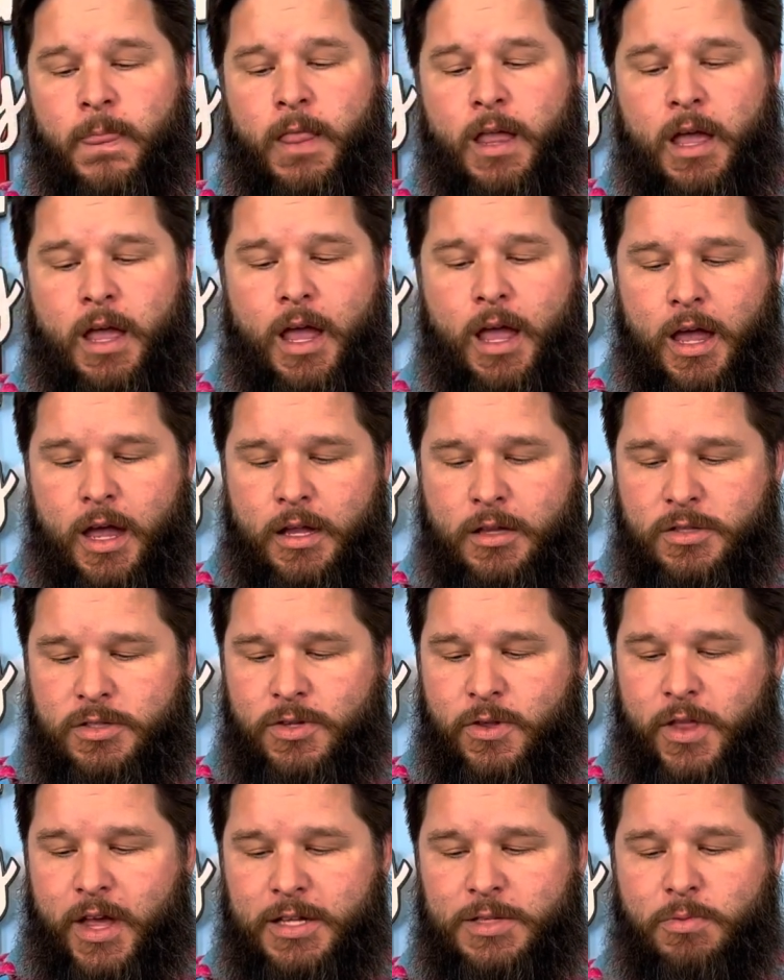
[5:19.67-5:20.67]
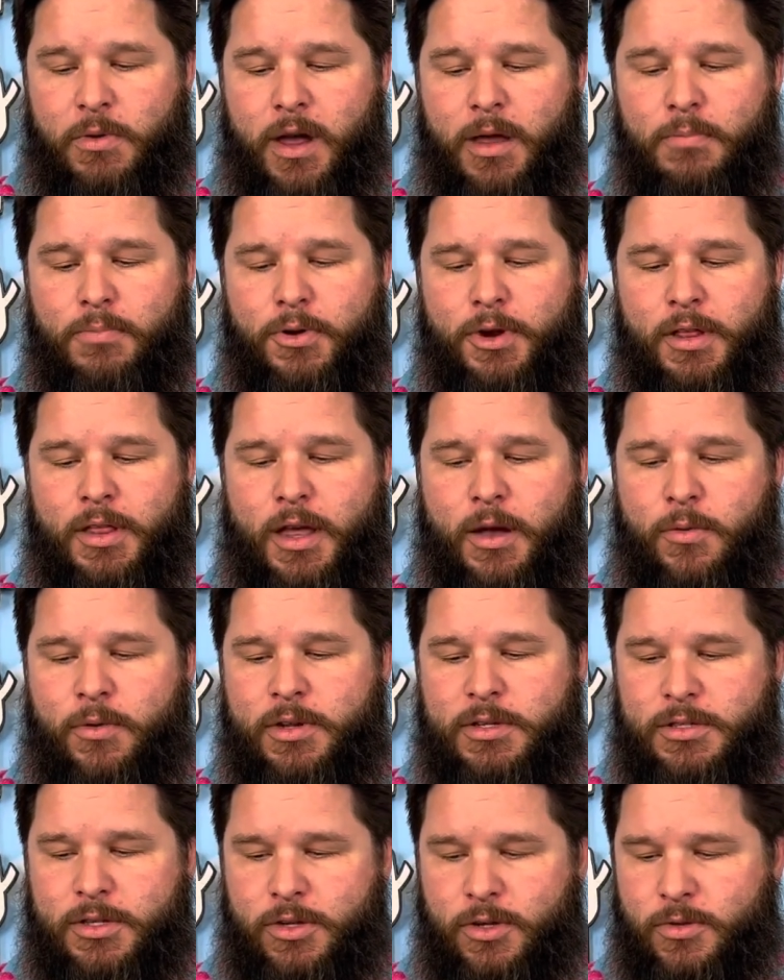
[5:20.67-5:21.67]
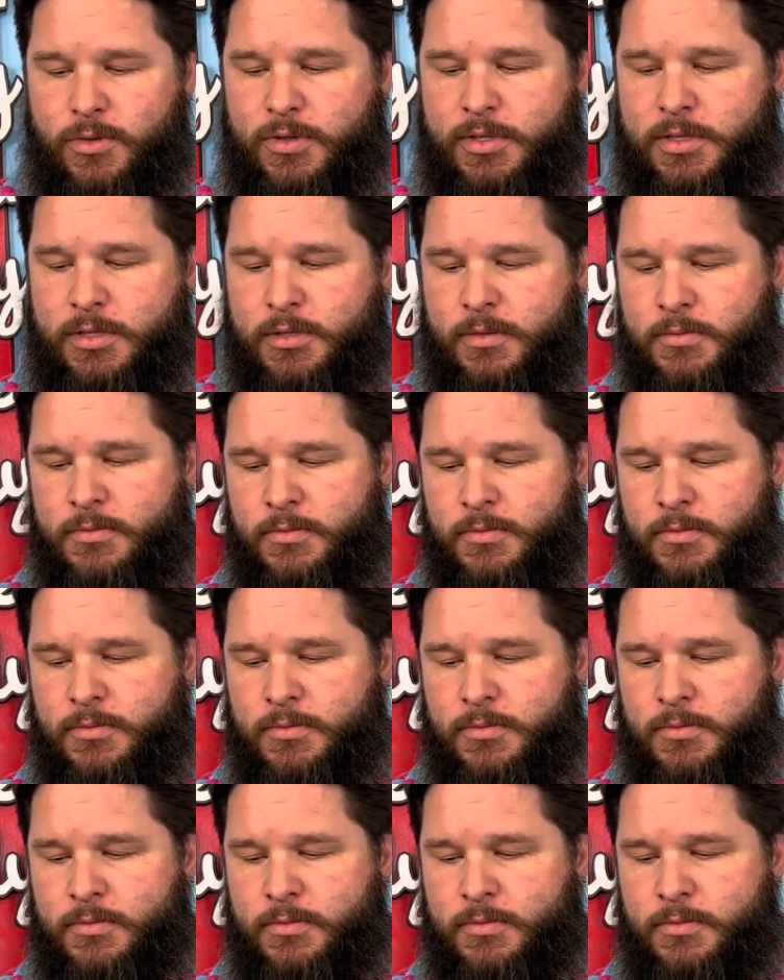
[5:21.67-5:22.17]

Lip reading: And so that's why I'm putting that one as Duke's.